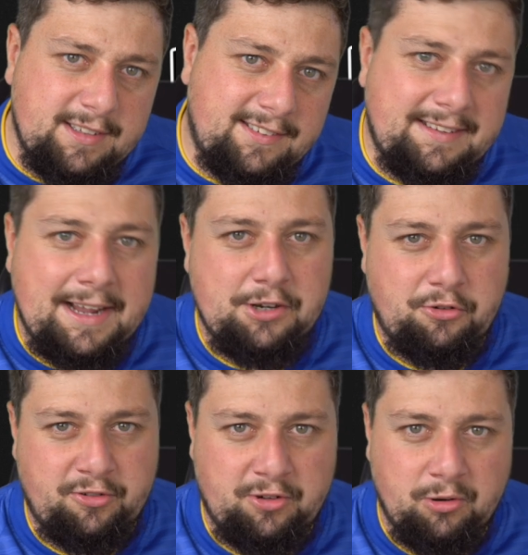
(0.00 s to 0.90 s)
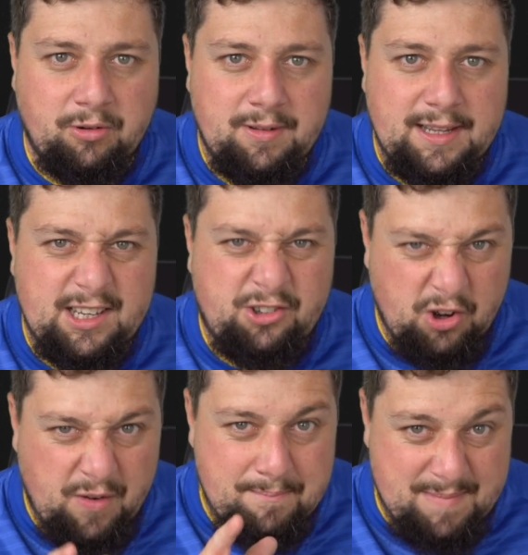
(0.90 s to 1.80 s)
in secondary school,
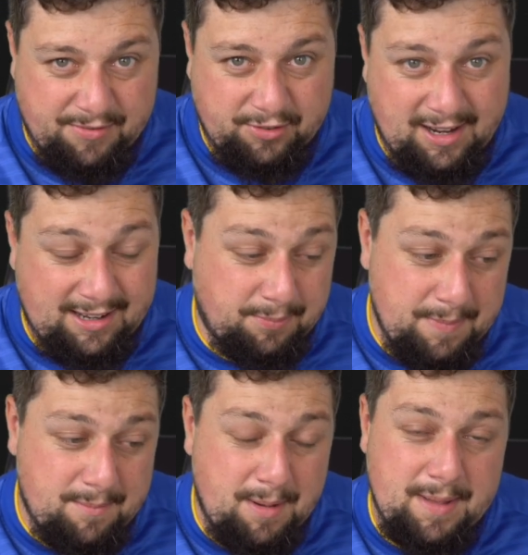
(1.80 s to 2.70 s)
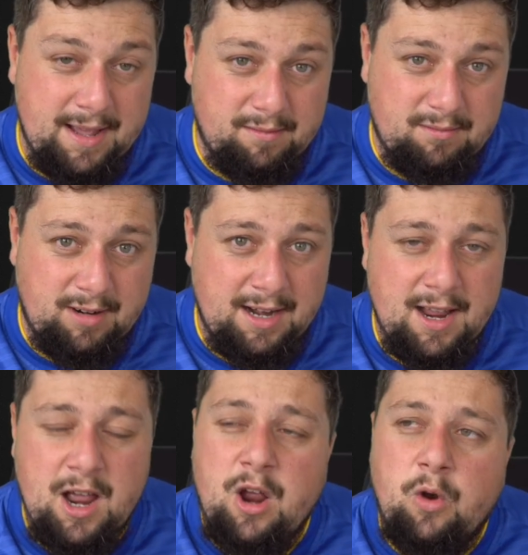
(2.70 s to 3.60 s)
during maths class, me and my mate, right,
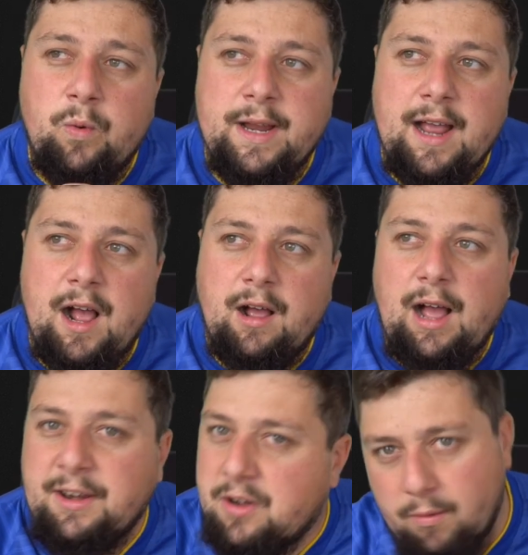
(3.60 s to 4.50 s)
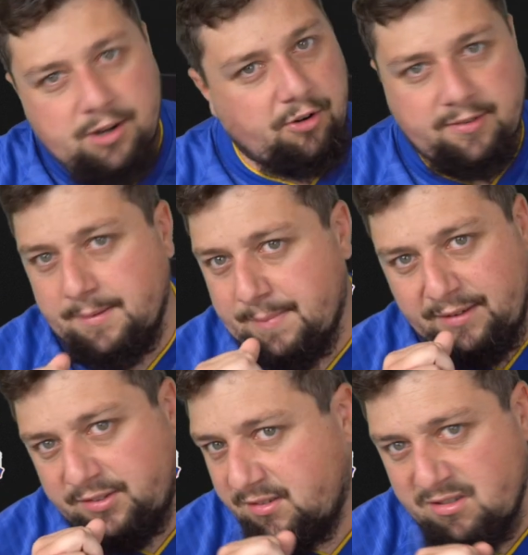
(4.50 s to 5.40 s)
we had no interest in
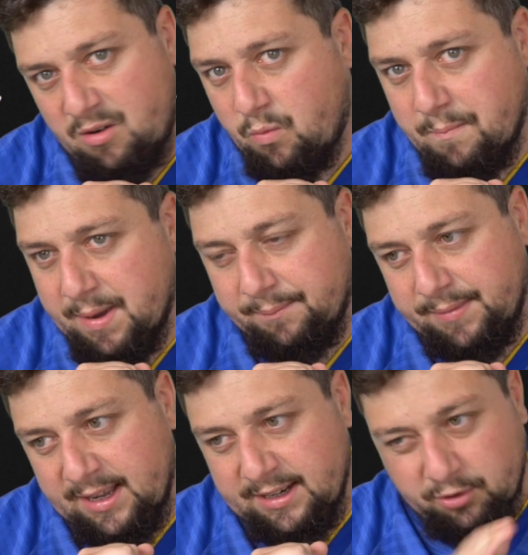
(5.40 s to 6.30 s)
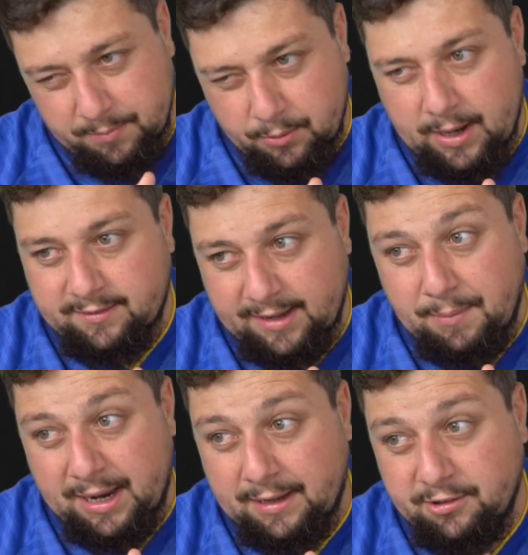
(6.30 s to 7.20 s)
maths, not one bit. It took me a while to get
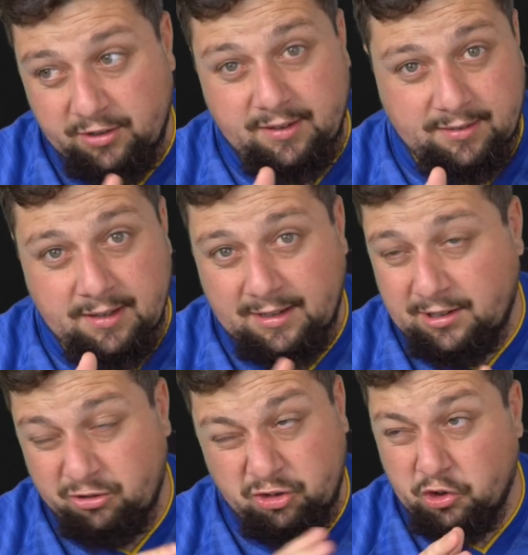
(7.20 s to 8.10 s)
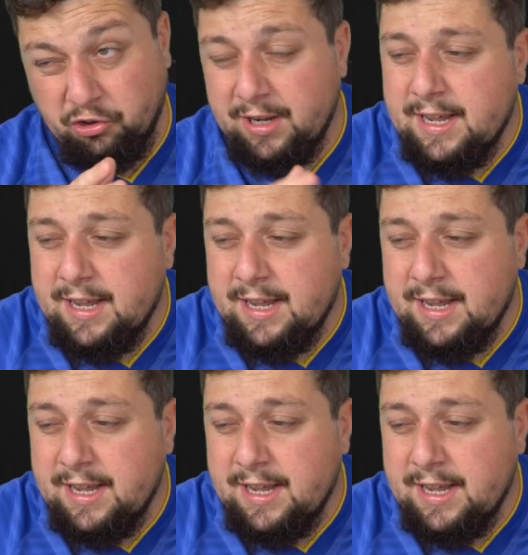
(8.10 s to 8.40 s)
my GCSEs, I struggled.